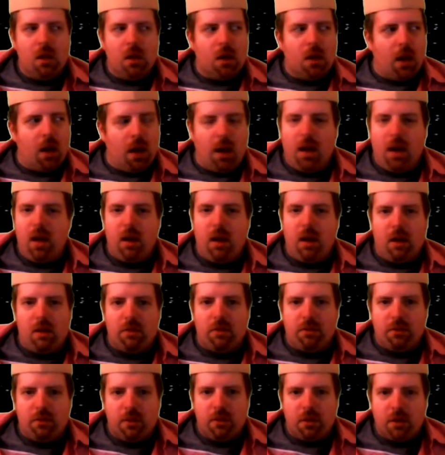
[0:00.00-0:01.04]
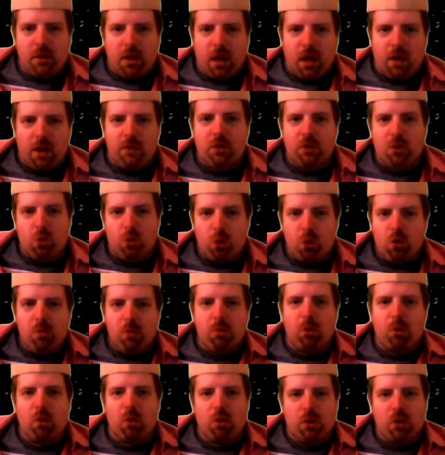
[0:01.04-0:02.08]
I have. I have
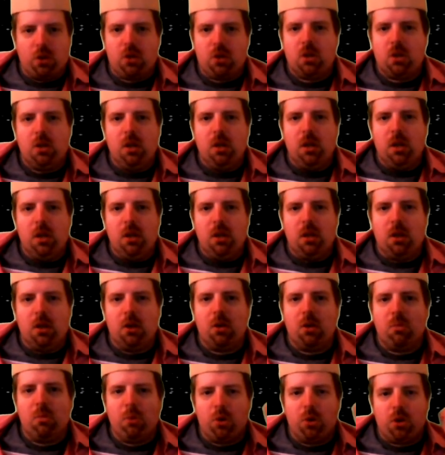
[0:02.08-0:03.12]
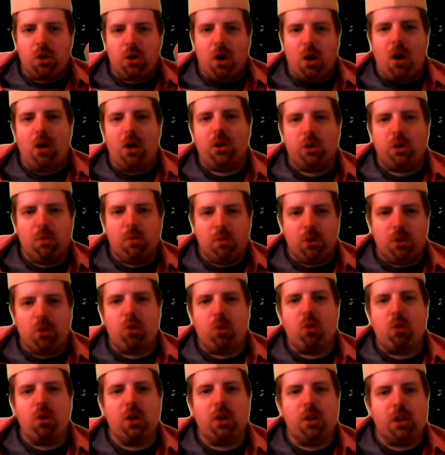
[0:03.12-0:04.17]
storyboards that are the most awesome
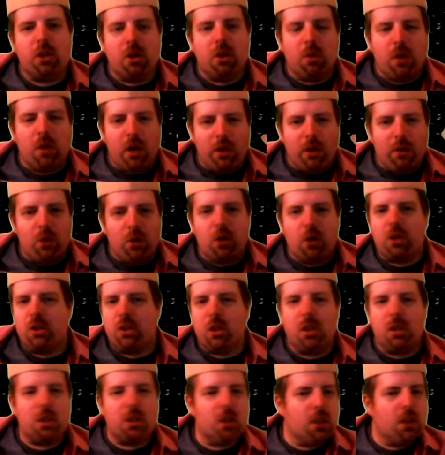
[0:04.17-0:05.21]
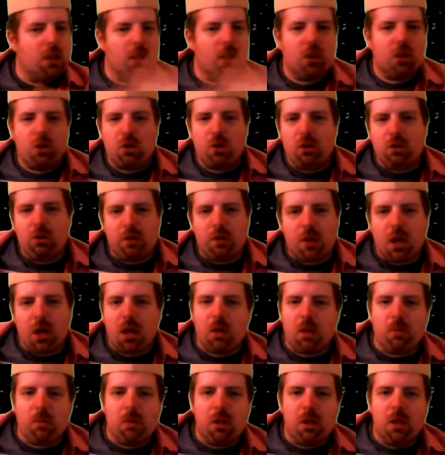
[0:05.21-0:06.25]
stories that would ever exist in the history of
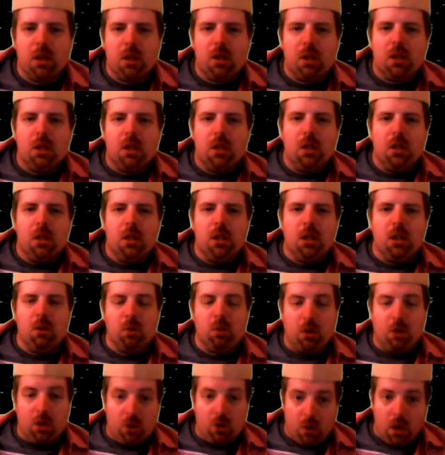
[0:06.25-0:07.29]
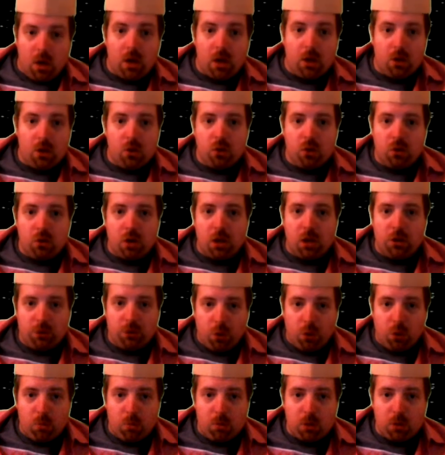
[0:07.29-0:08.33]
time. You want to know how to do a
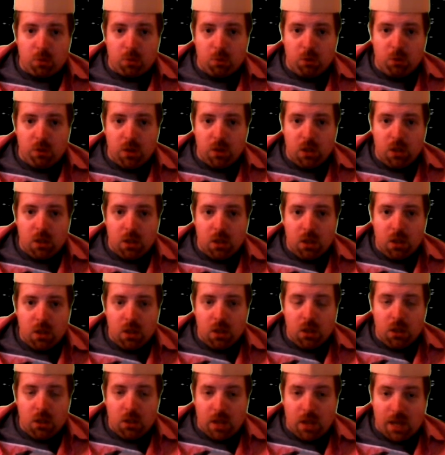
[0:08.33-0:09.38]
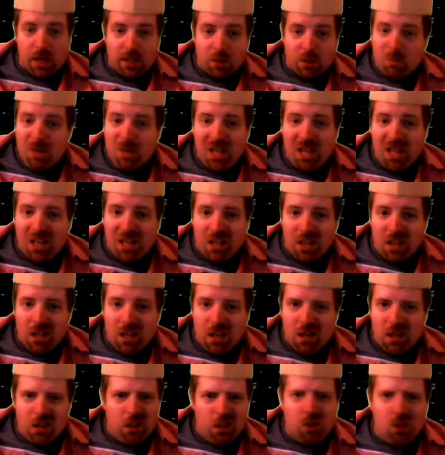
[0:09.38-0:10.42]
Transformers movie? You ask me.
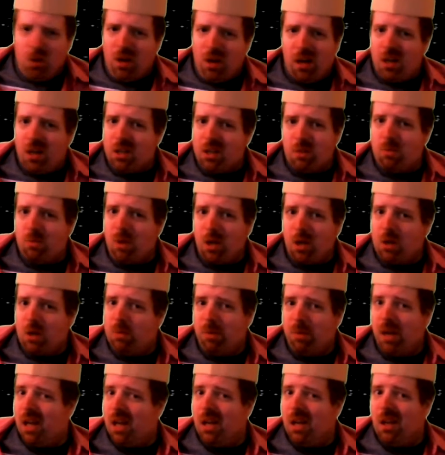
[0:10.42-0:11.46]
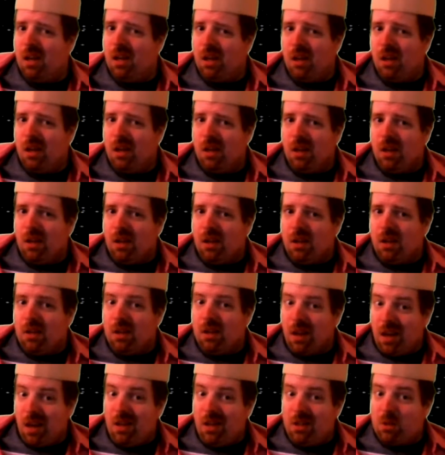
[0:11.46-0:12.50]
You don't ask Michael Bay.
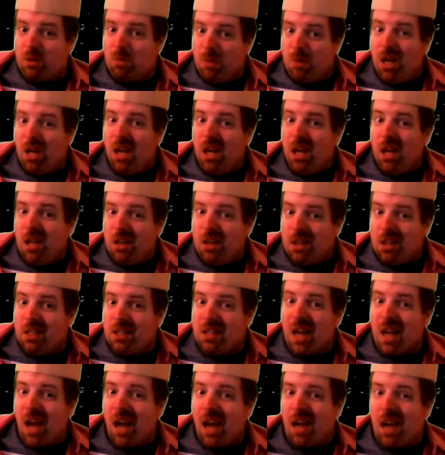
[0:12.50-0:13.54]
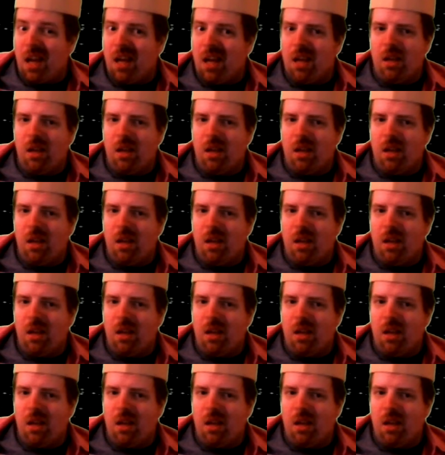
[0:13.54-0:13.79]
You ask me, this guy.